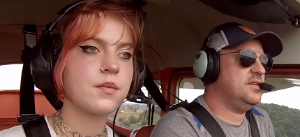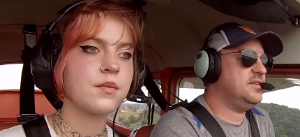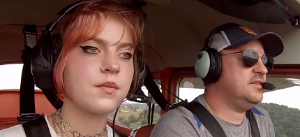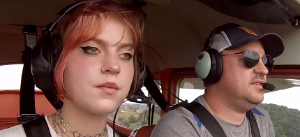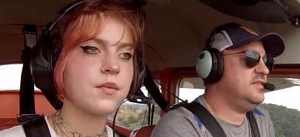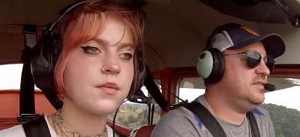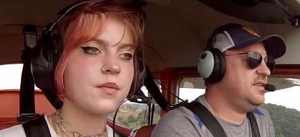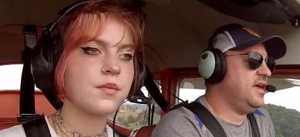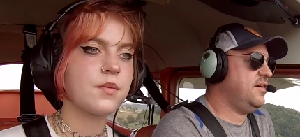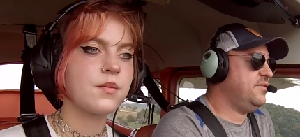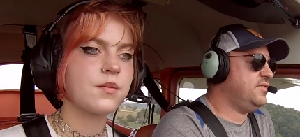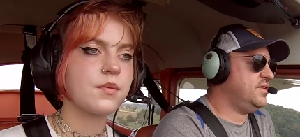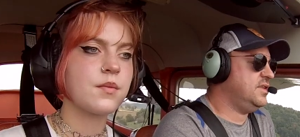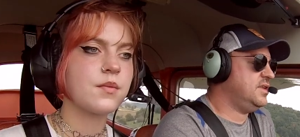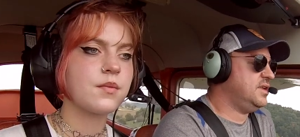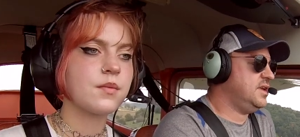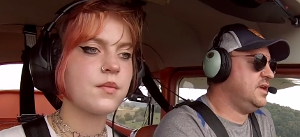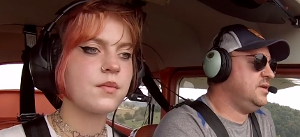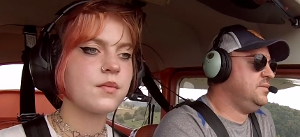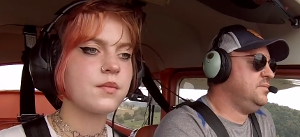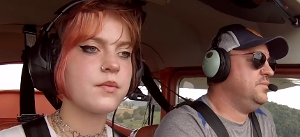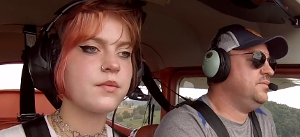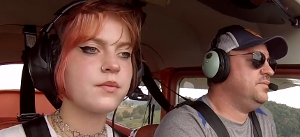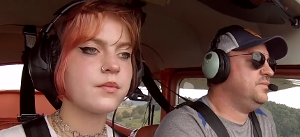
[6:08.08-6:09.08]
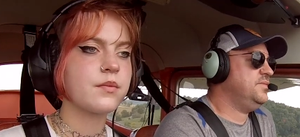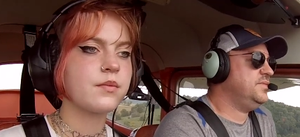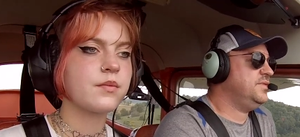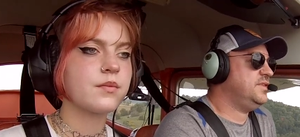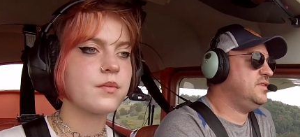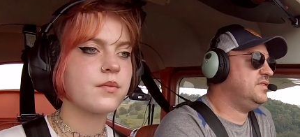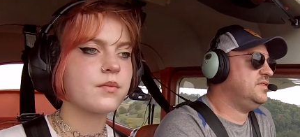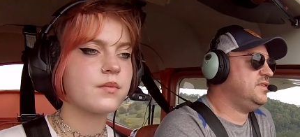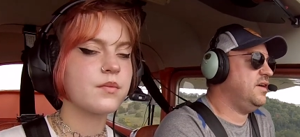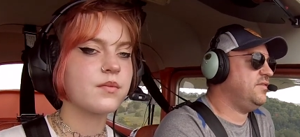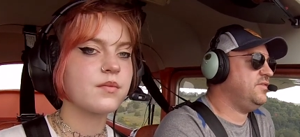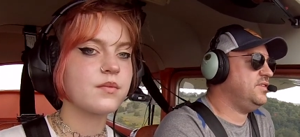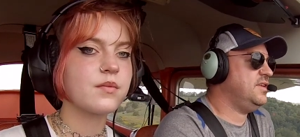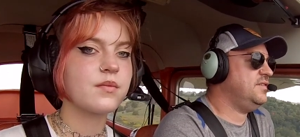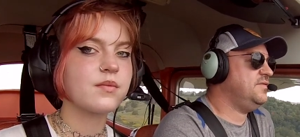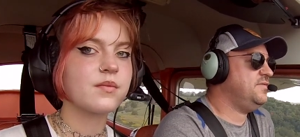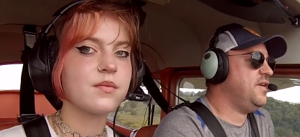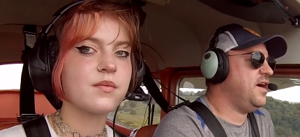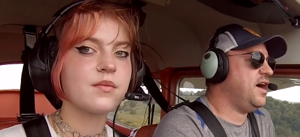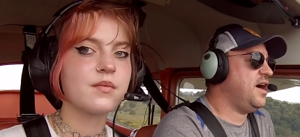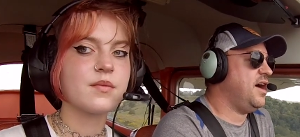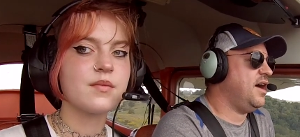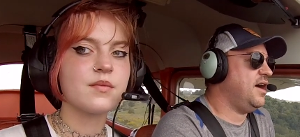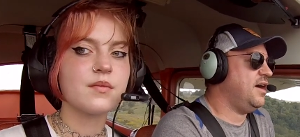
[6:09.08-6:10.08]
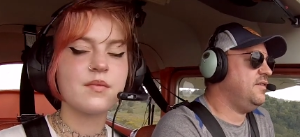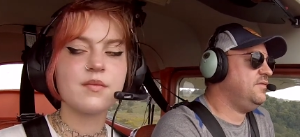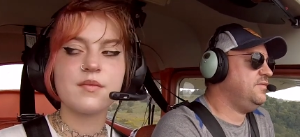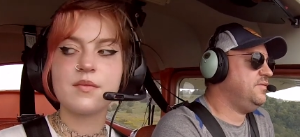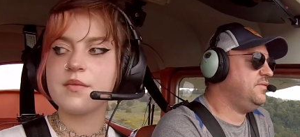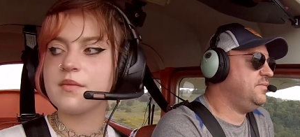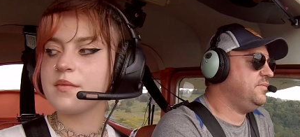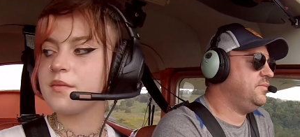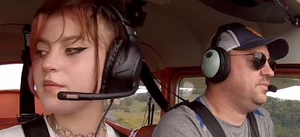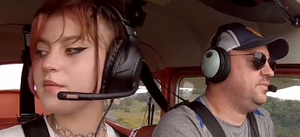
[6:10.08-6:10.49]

Speaker 1: to 70 to 75.